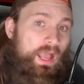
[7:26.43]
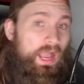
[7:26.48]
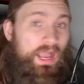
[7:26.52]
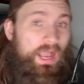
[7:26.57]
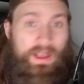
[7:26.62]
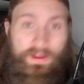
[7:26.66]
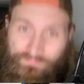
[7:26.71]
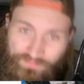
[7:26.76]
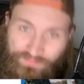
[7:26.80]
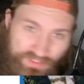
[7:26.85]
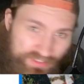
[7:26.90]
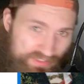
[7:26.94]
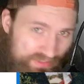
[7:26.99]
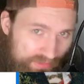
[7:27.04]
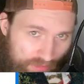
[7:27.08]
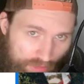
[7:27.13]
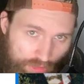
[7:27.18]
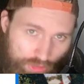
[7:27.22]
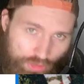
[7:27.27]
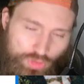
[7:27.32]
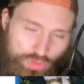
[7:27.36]

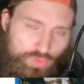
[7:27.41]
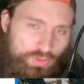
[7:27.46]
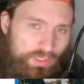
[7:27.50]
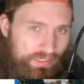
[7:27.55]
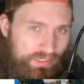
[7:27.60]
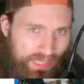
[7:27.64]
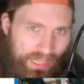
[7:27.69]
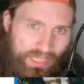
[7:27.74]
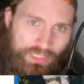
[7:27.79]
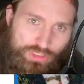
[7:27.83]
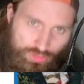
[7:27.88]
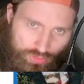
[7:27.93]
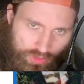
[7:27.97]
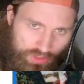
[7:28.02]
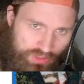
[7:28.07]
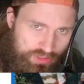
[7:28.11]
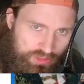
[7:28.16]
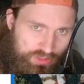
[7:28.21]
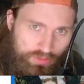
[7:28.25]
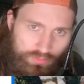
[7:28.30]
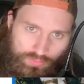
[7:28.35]
Obviously, you cannot
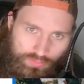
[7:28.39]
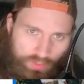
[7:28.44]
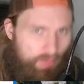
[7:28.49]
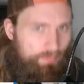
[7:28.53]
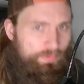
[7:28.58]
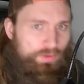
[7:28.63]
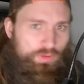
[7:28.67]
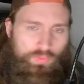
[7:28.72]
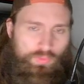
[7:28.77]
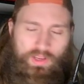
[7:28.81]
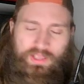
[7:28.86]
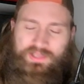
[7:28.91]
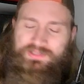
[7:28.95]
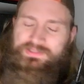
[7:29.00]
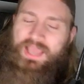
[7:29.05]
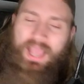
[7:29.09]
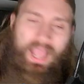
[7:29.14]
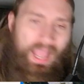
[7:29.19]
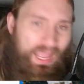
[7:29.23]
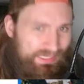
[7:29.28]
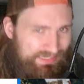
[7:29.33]
trust Dominic Reyes.
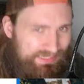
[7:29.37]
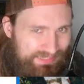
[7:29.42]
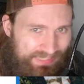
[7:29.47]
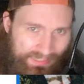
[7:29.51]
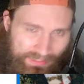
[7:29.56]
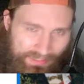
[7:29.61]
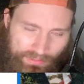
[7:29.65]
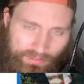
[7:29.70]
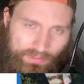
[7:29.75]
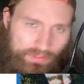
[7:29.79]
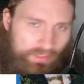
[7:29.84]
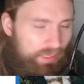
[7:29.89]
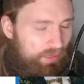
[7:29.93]
I get it.